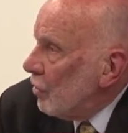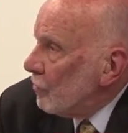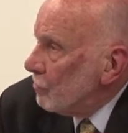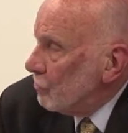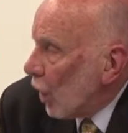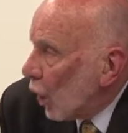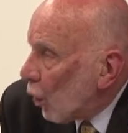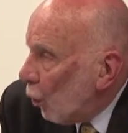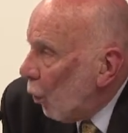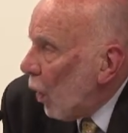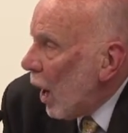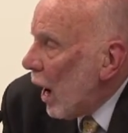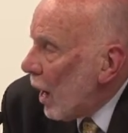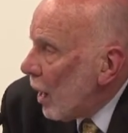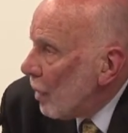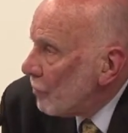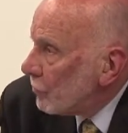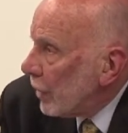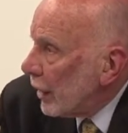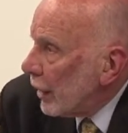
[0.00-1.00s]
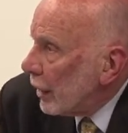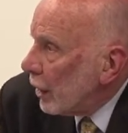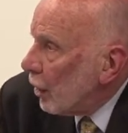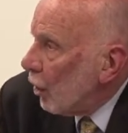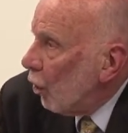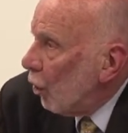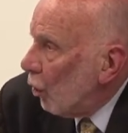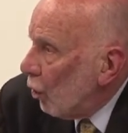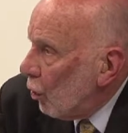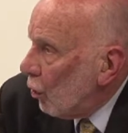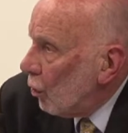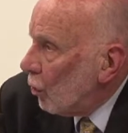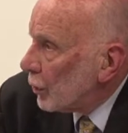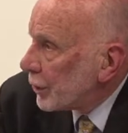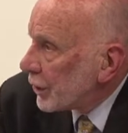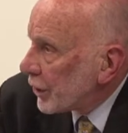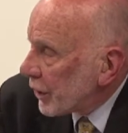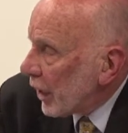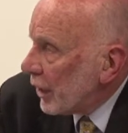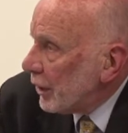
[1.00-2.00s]
requiring all
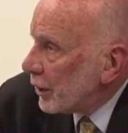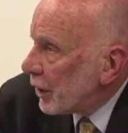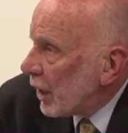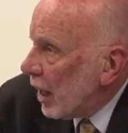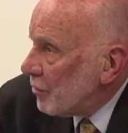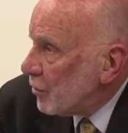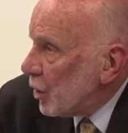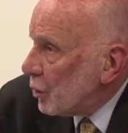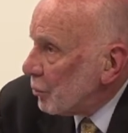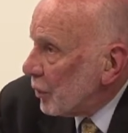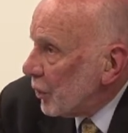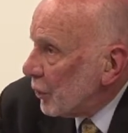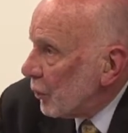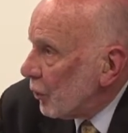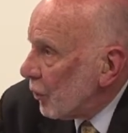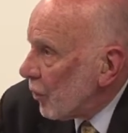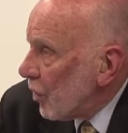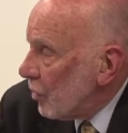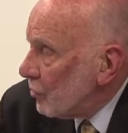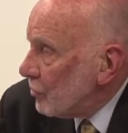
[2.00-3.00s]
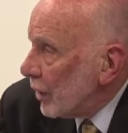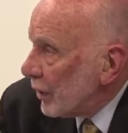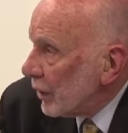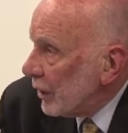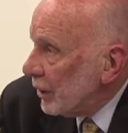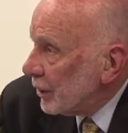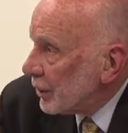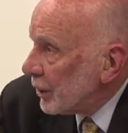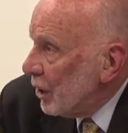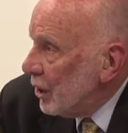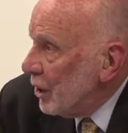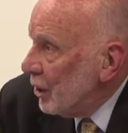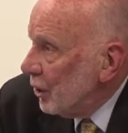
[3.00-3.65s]
state government authorities